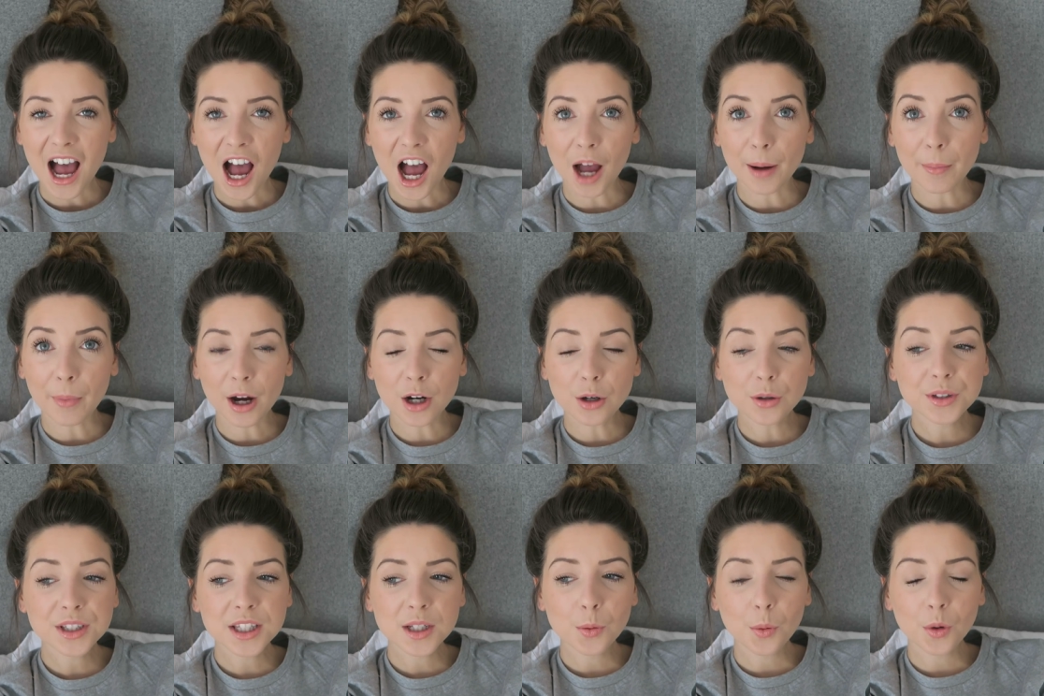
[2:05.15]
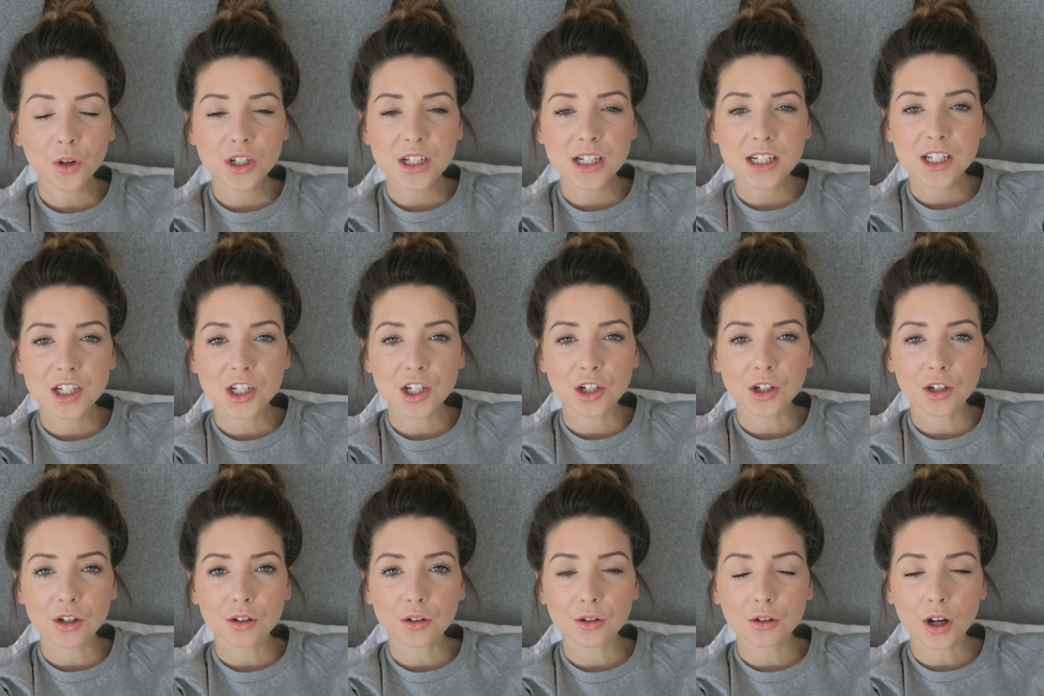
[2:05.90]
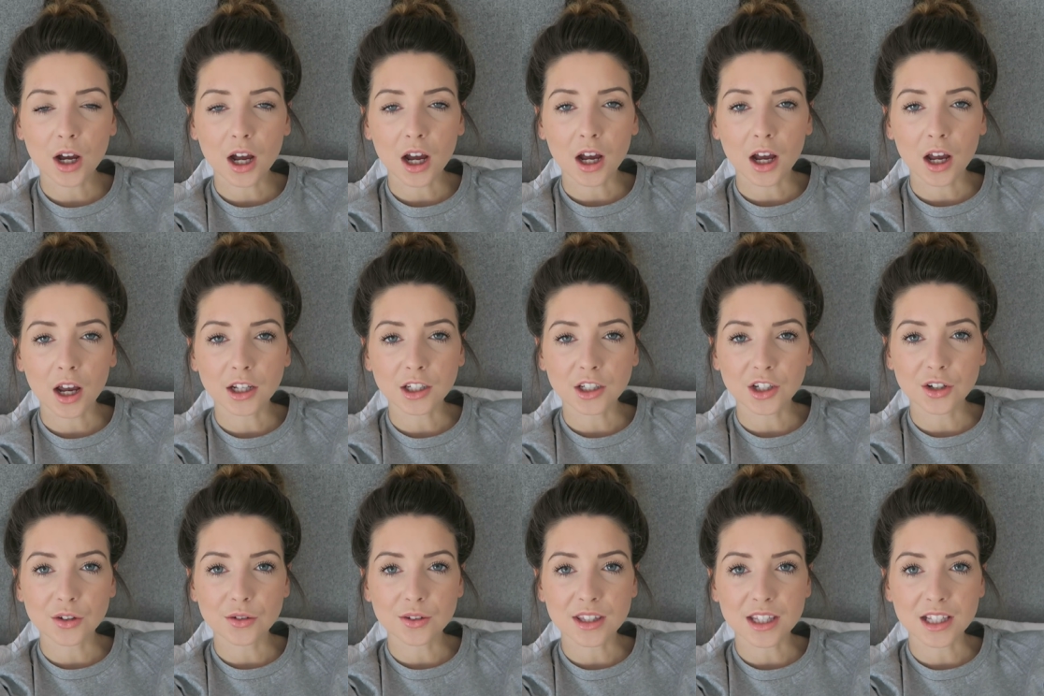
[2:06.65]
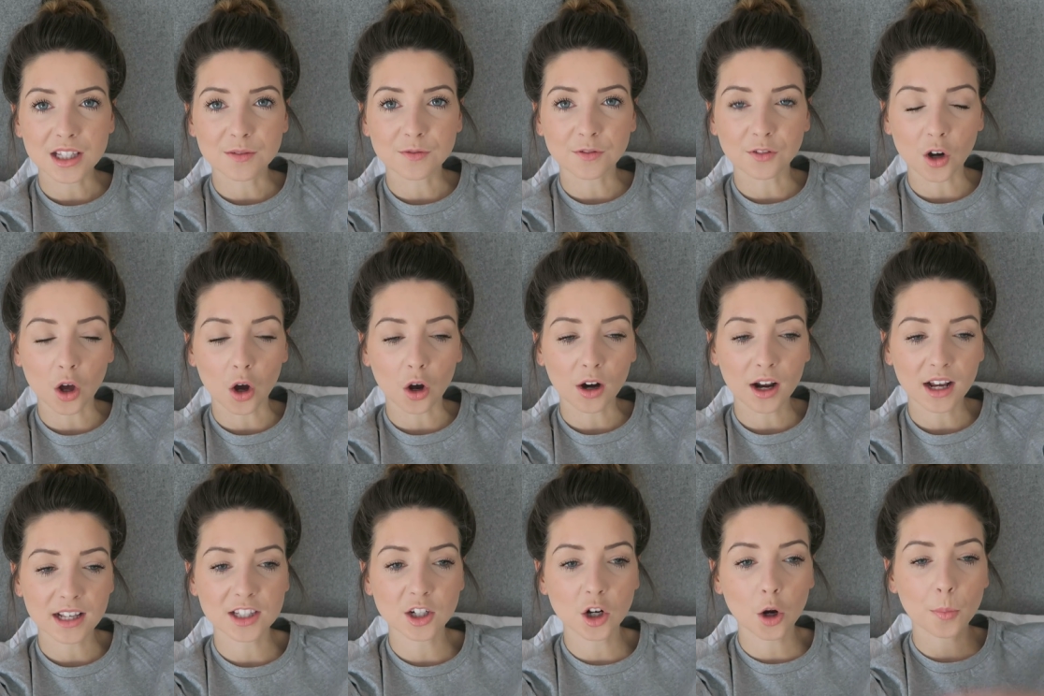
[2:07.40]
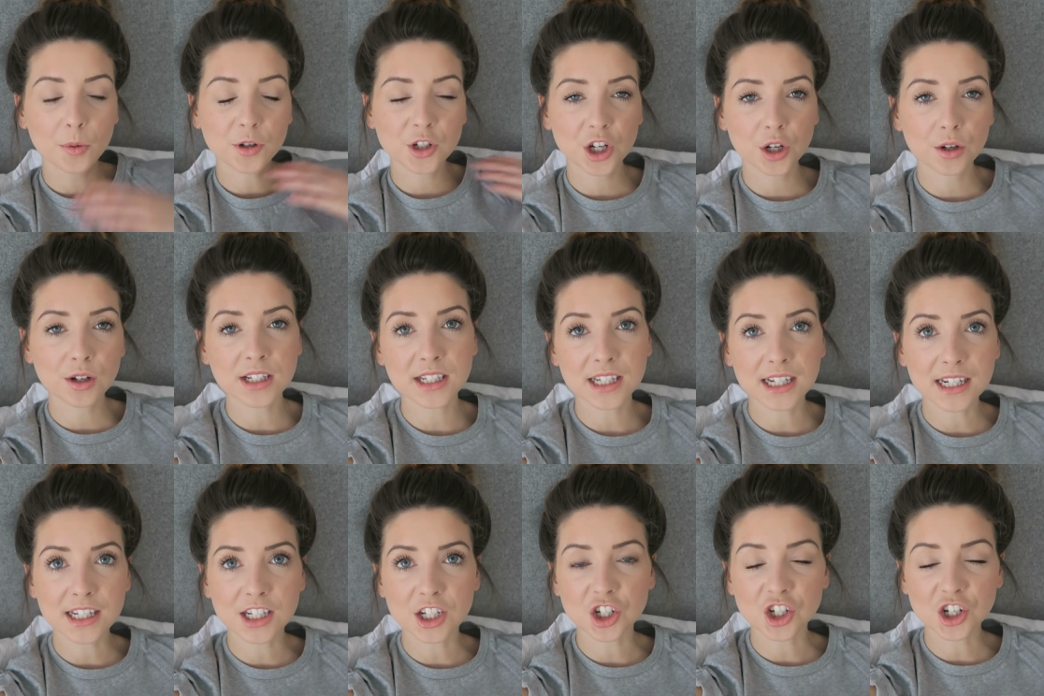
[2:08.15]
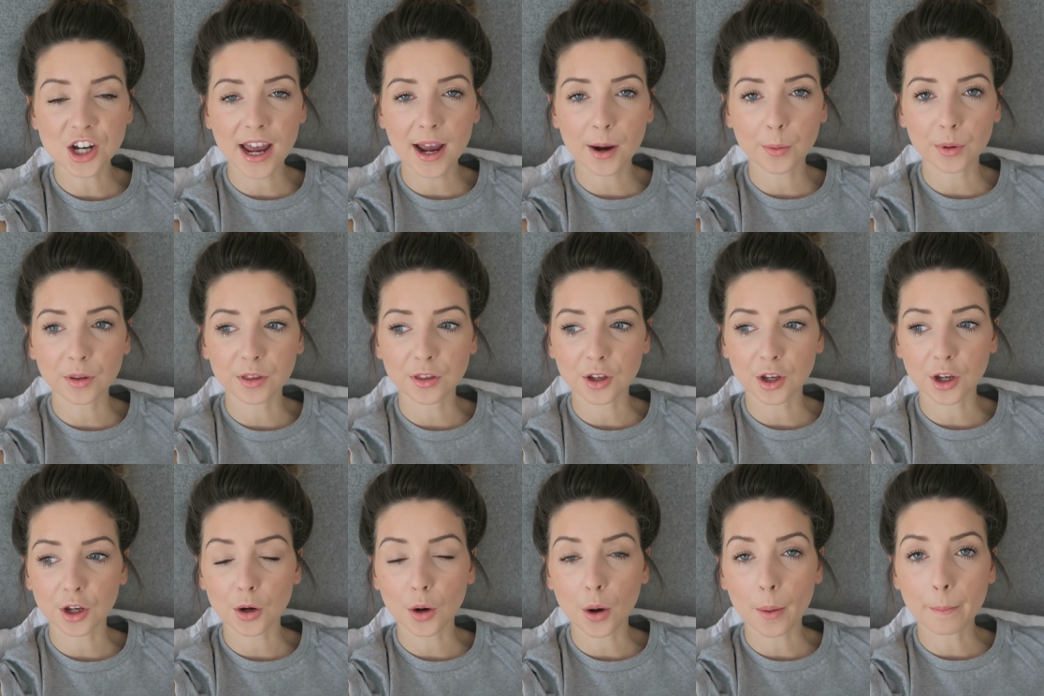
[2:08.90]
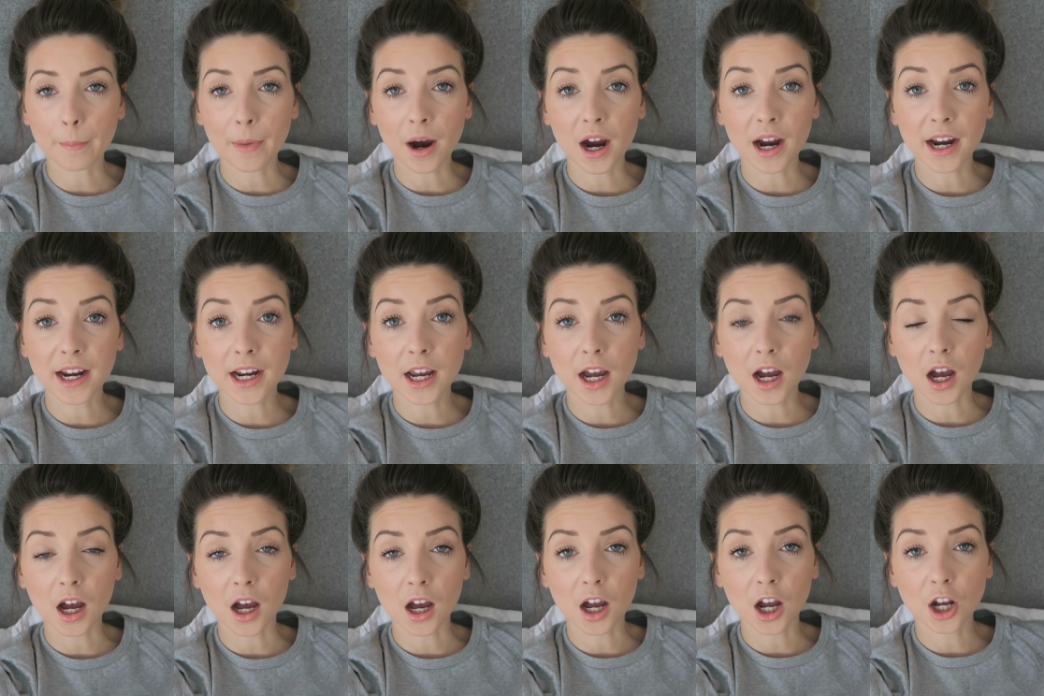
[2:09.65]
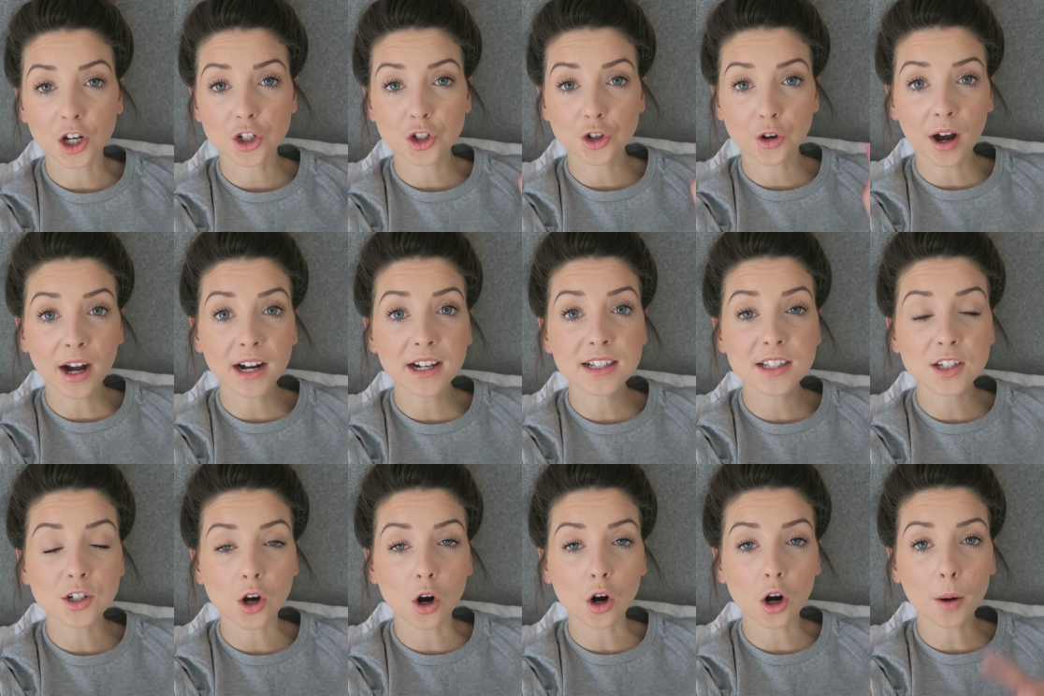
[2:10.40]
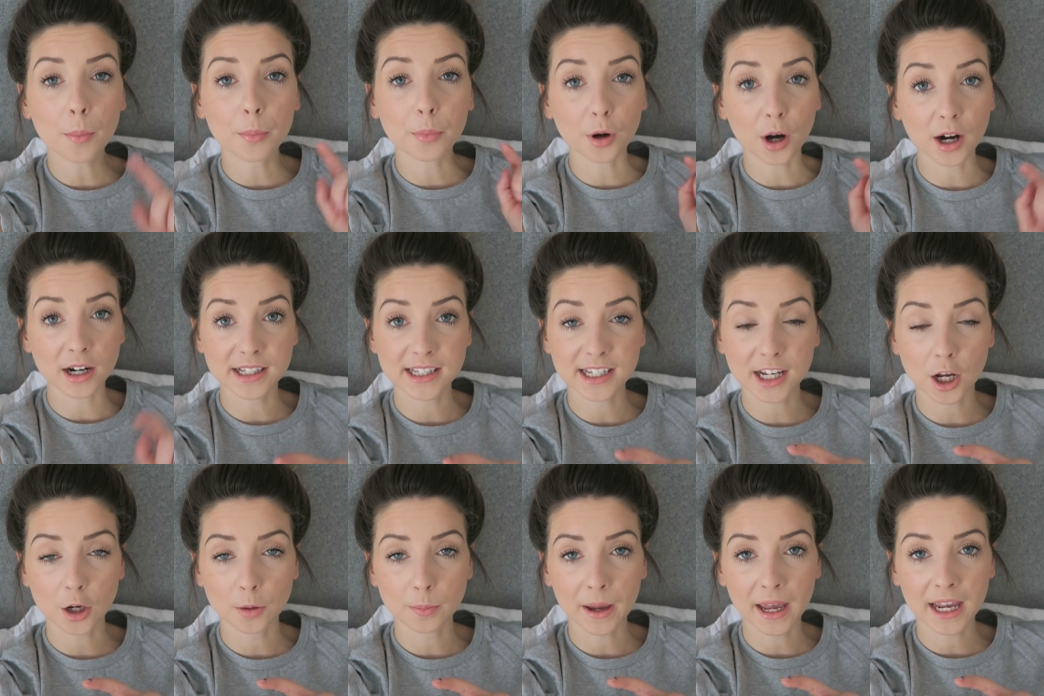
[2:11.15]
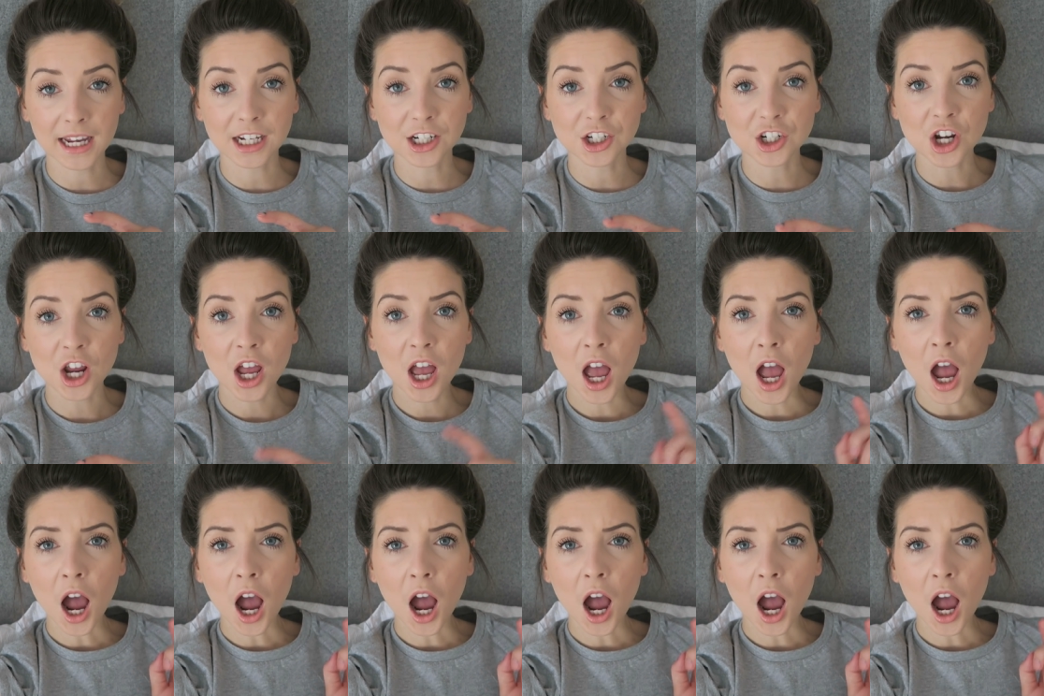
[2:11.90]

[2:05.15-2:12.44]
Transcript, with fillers: Um, I also wanted to uh, use this vlog as an opportunity to share with you my uh, Trekstock Prizeo page.